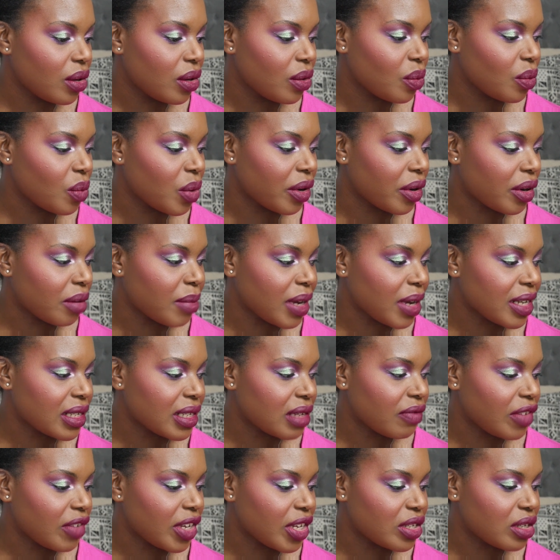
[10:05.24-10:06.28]
where I'm
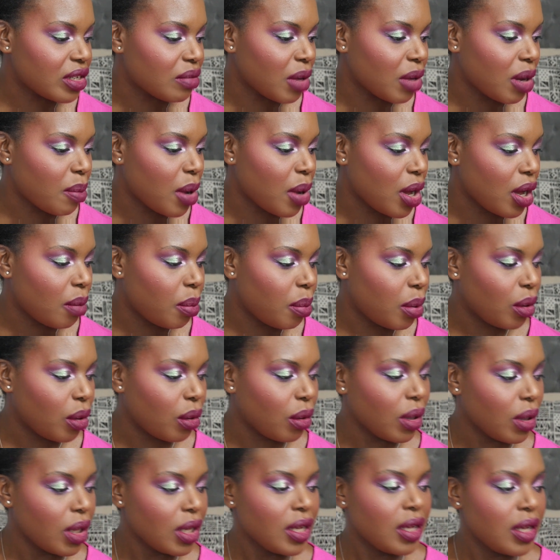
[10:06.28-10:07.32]
massively into my
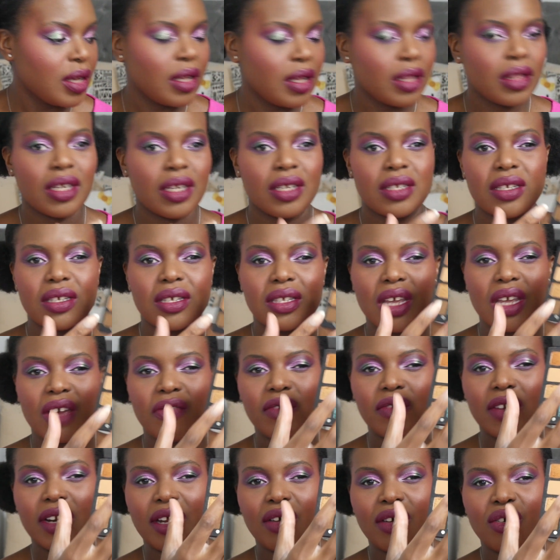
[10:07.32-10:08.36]
purple. This has
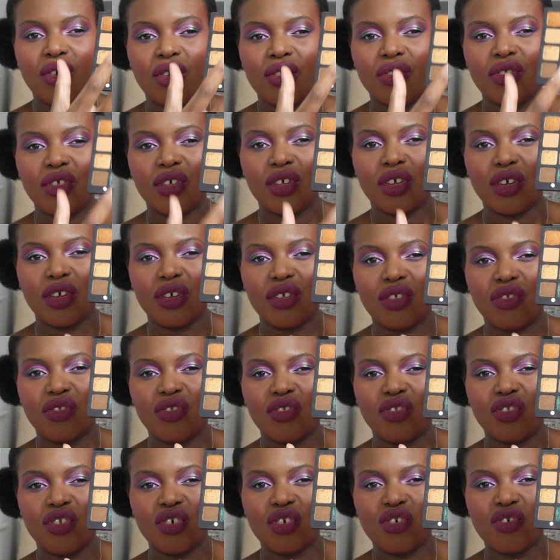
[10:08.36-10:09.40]
definitely got the
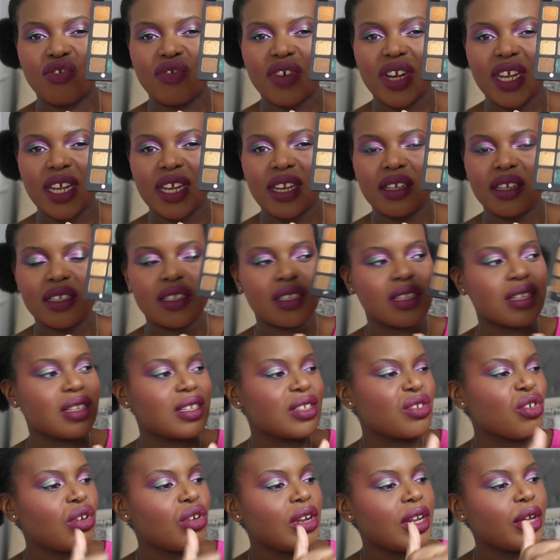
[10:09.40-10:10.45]
greens, and it's
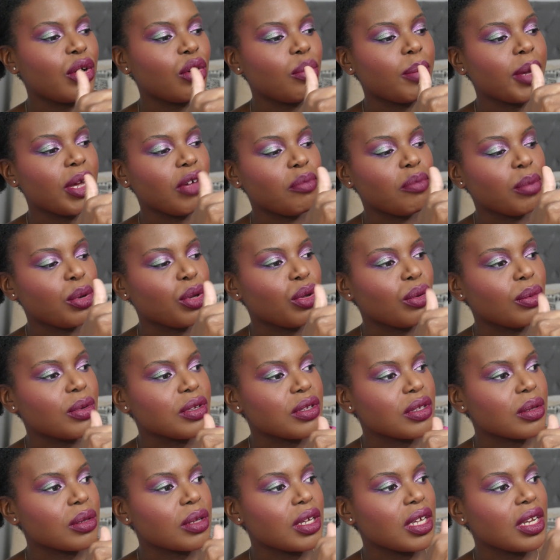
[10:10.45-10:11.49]
got a little bit of blue
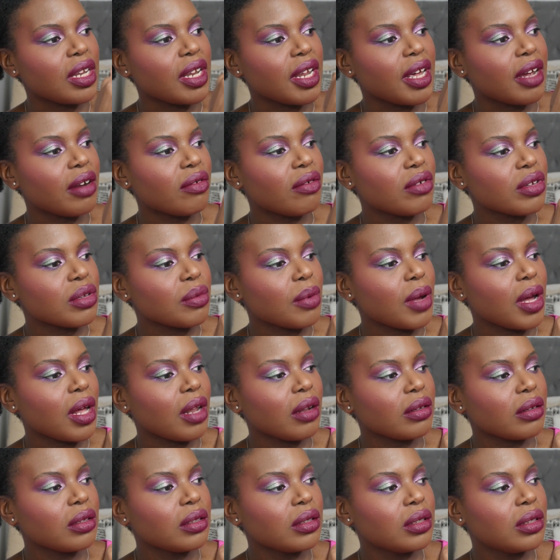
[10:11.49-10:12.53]
in there as
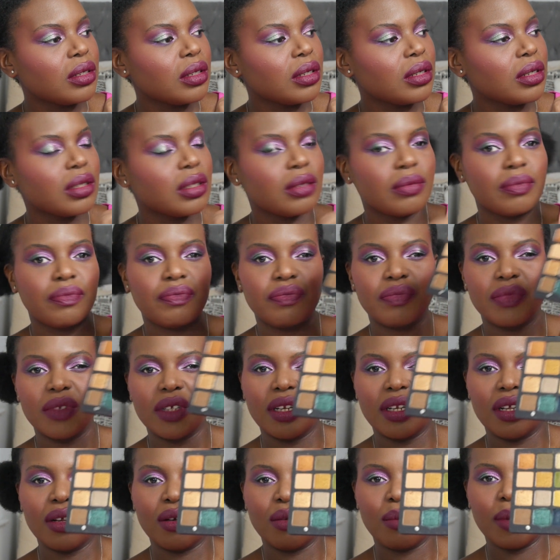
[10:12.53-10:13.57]
well. A
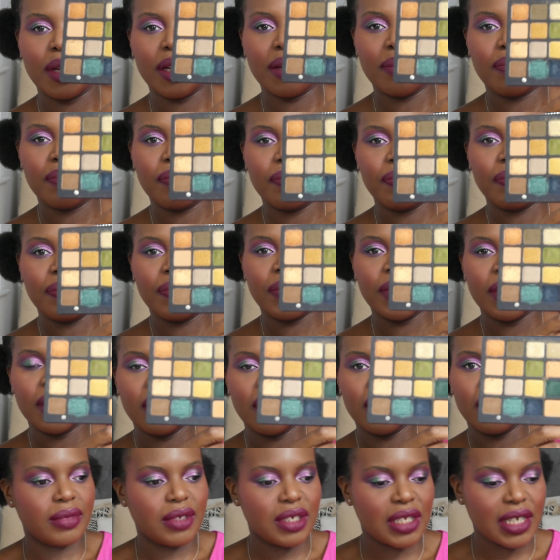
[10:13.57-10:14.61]
little bit.
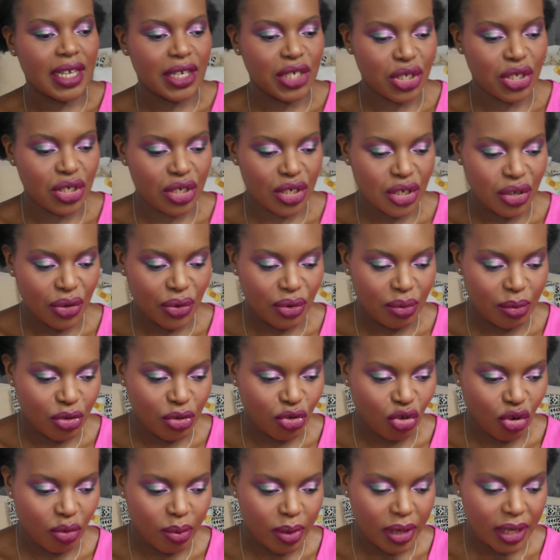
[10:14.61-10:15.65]
Natasha Denona
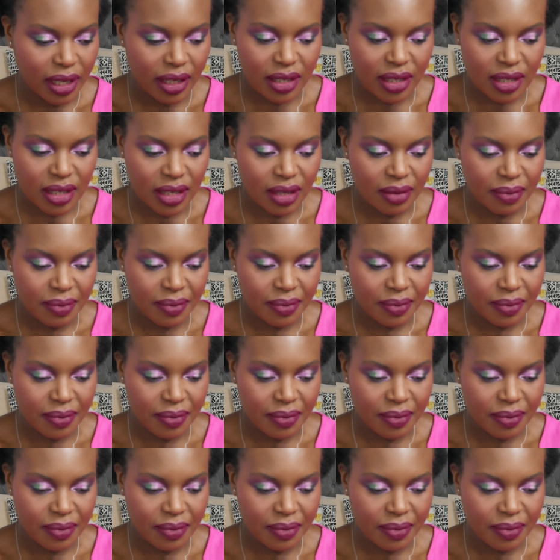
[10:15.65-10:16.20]
Metropolis.